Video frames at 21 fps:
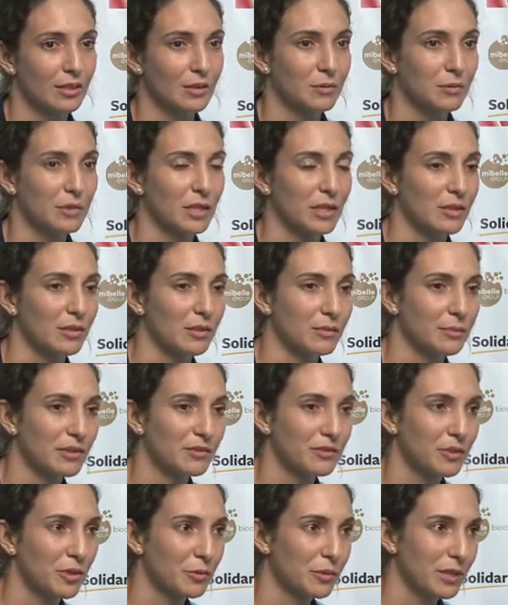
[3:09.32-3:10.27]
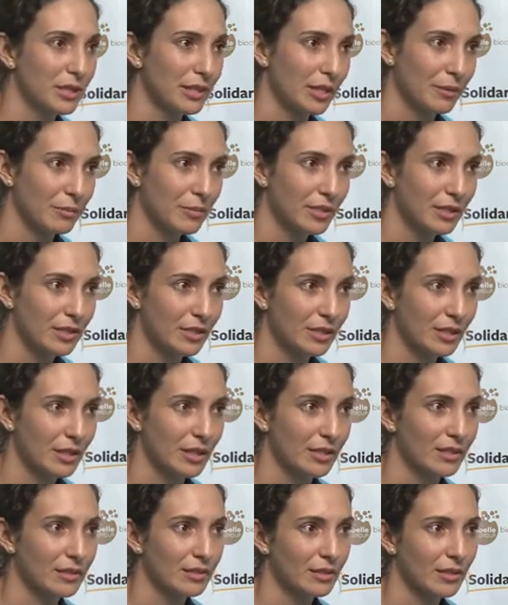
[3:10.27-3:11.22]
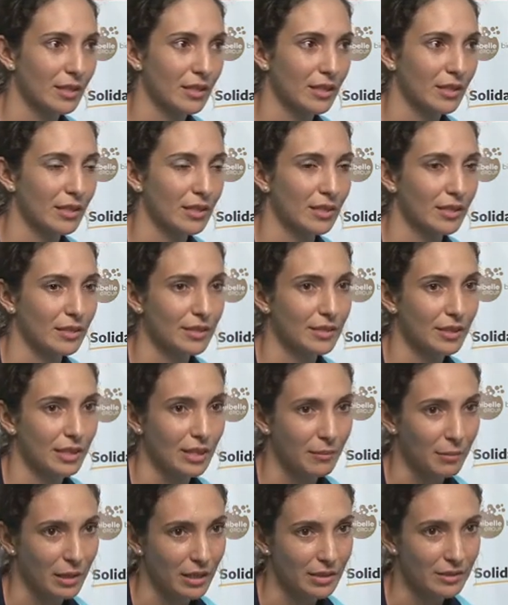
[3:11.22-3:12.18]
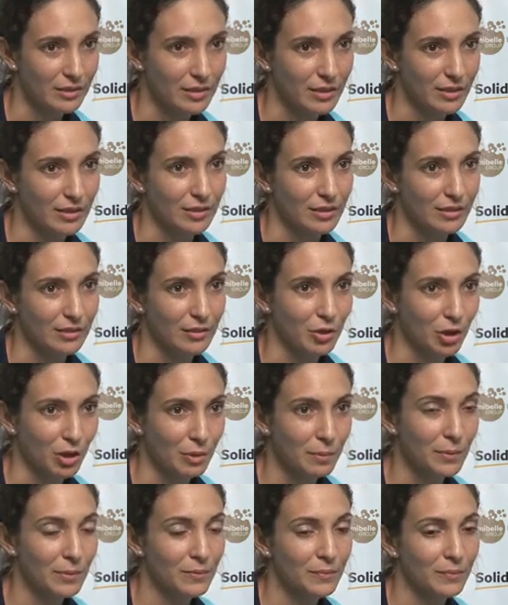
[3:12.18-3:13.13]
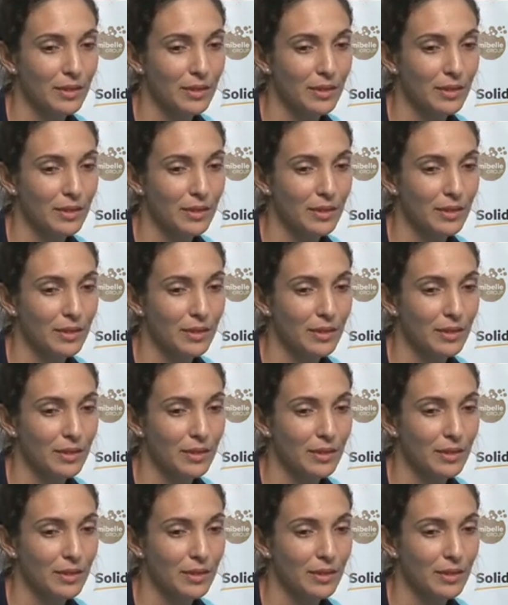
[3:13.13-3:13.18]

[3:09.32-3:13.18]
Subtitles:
Well, before we came here at Hyderabad in COP,